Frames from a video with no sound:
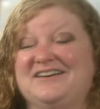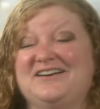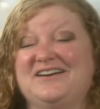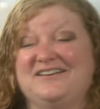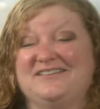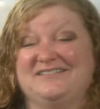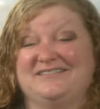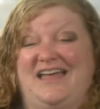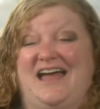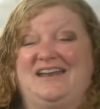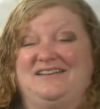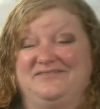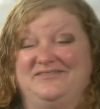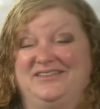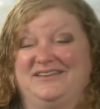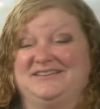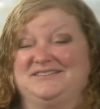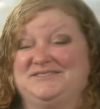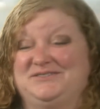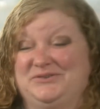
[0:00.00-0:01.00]
There are a lot of
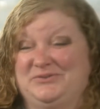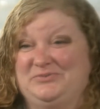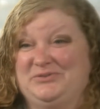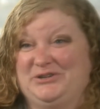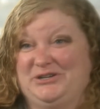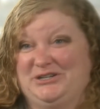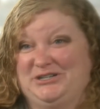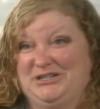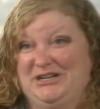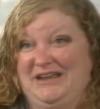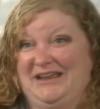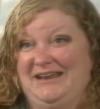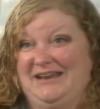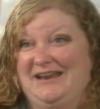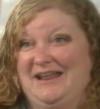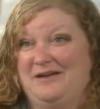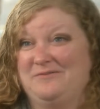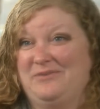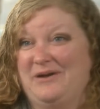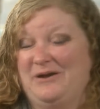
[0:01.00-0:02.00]
things to
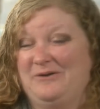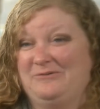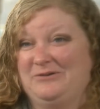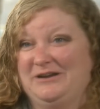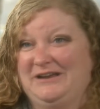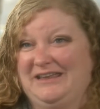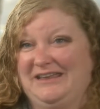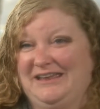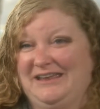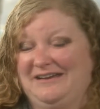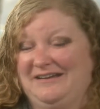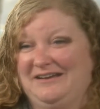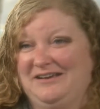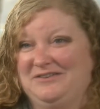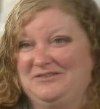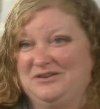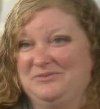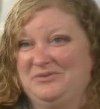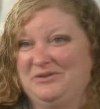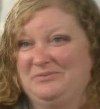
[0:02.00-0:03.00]
appreciate about working here at
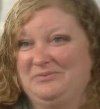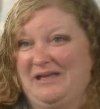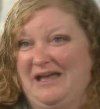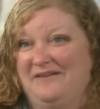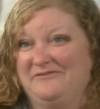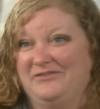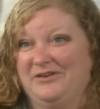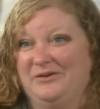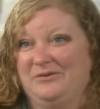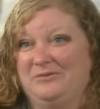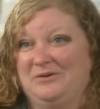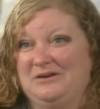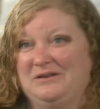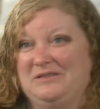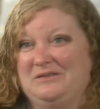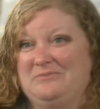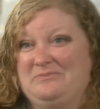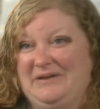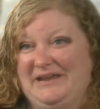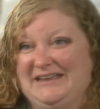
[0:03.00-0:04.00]
UW-Platteville. One
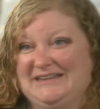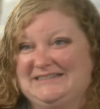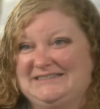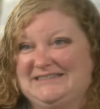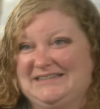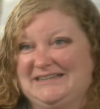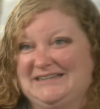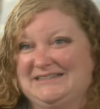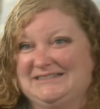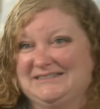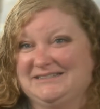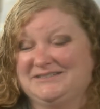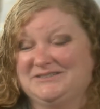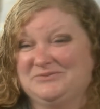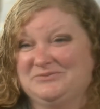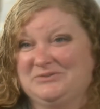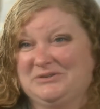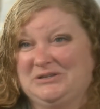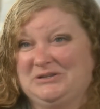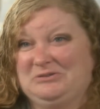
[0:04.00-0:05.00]
of the biggest things is
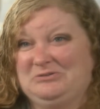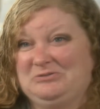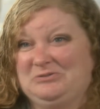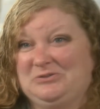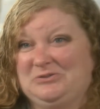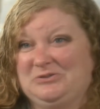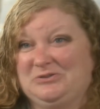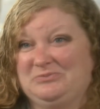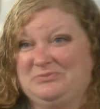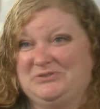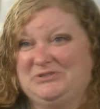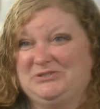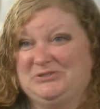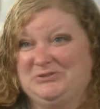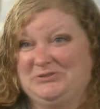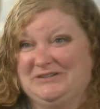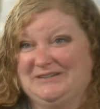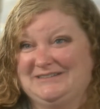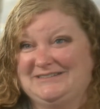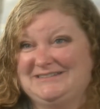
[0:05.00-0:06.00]
the really cool group of
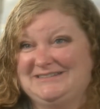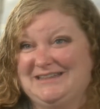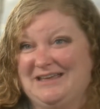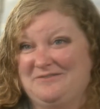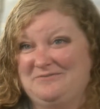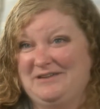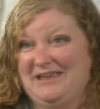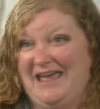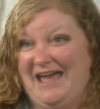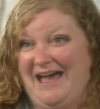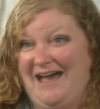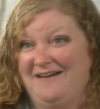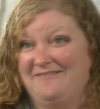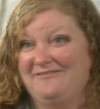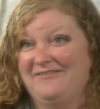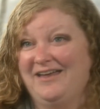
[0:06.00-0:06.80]
students that we have.